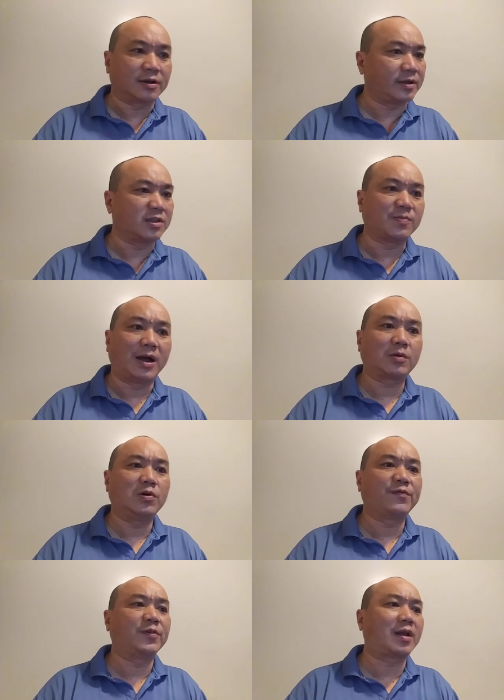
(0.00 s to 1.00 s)
than SMART
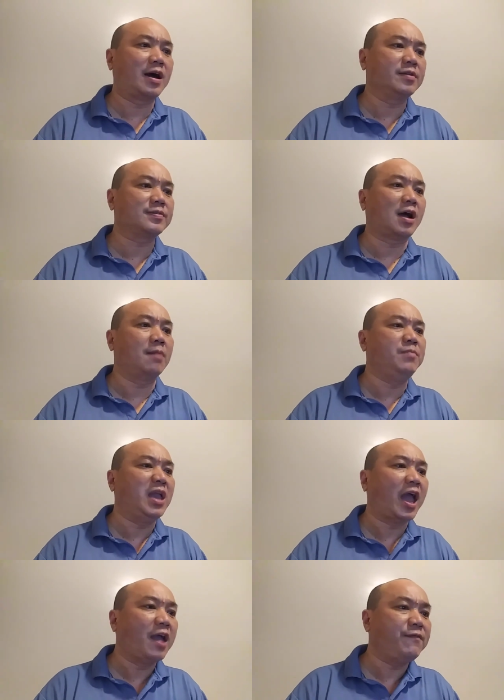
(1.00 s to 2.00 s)
goals for clients, are
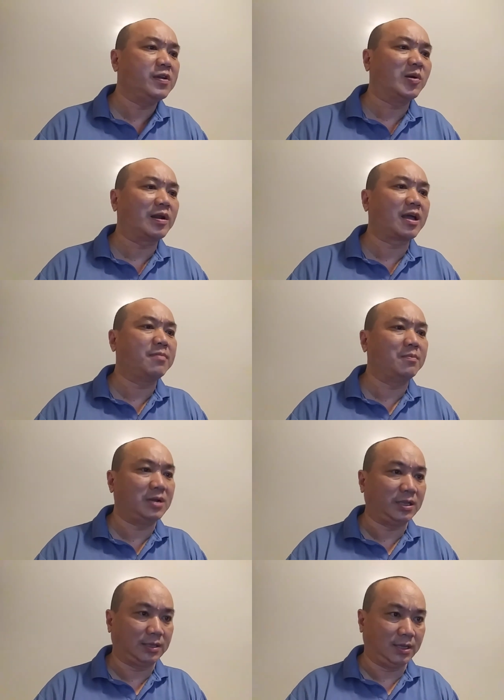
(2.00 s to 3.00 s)
behavioral
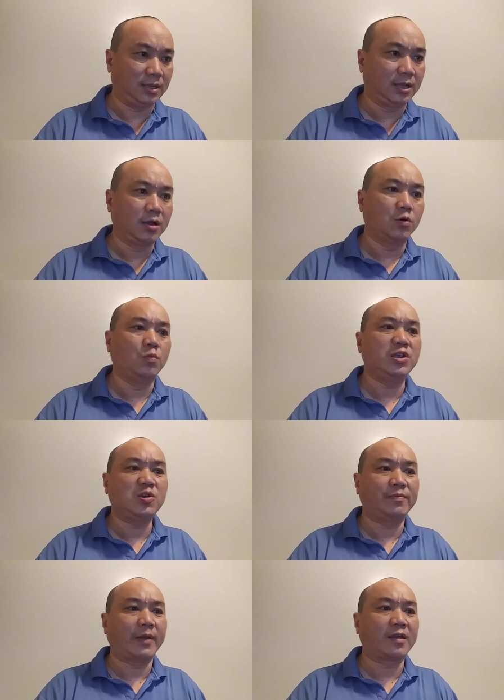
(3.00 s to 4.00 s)
capability, which
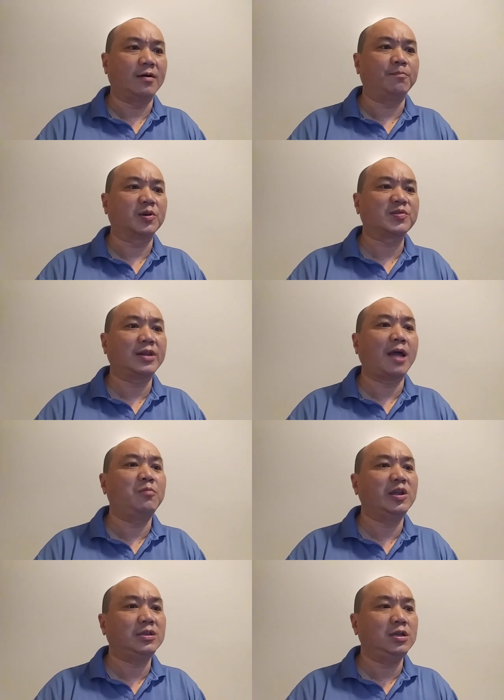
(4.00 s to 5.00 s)
reflect a person's
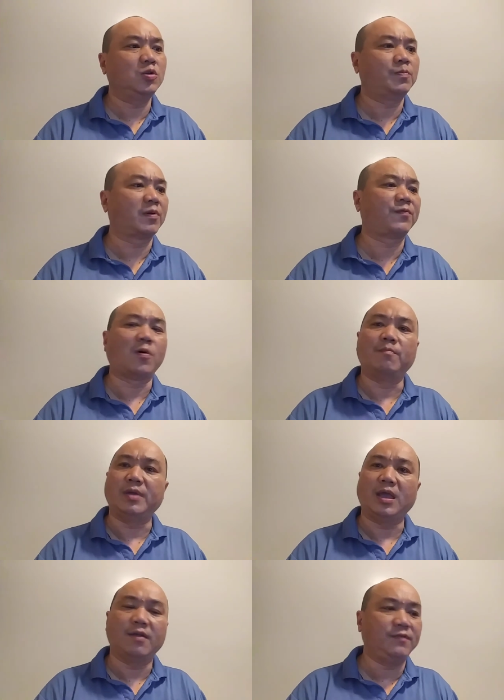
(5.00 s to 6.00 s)
ability to perform
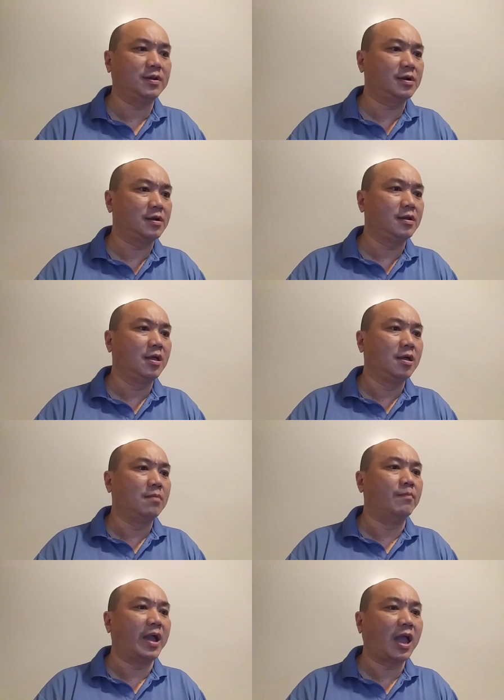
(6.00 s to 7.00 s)
behavior
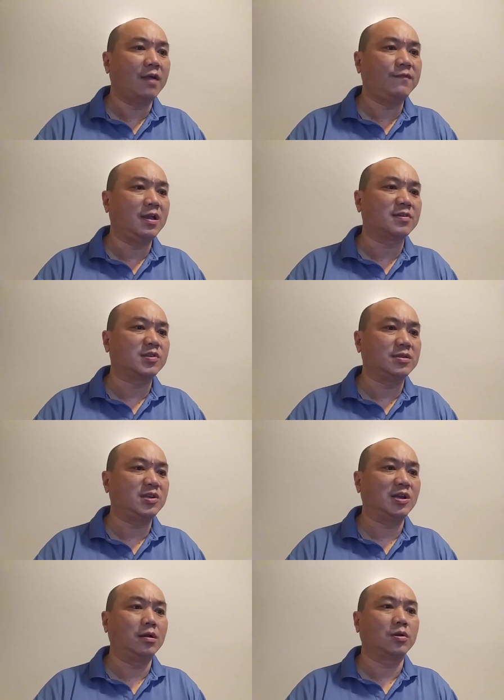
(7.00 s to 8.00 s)
by having
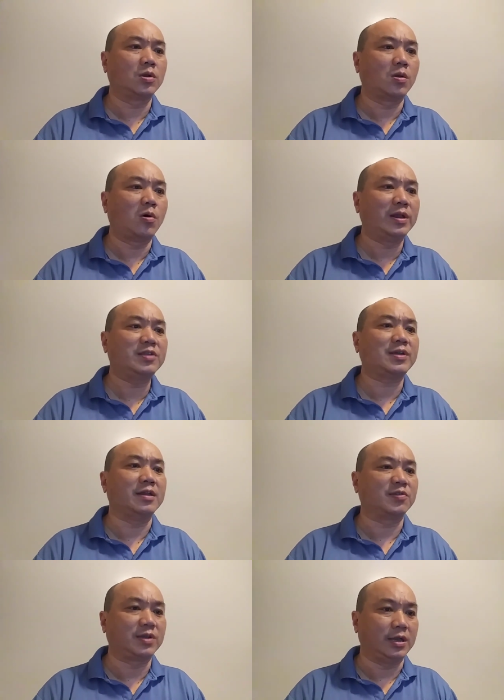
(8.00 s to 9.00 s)
essential knowledge
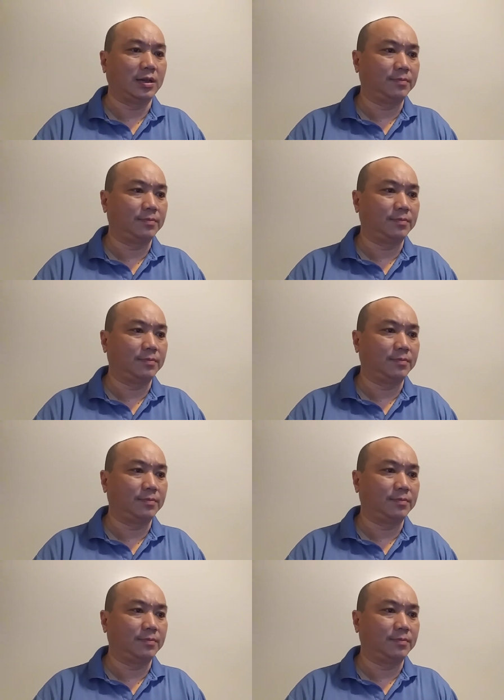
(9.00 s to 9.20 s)
and skill.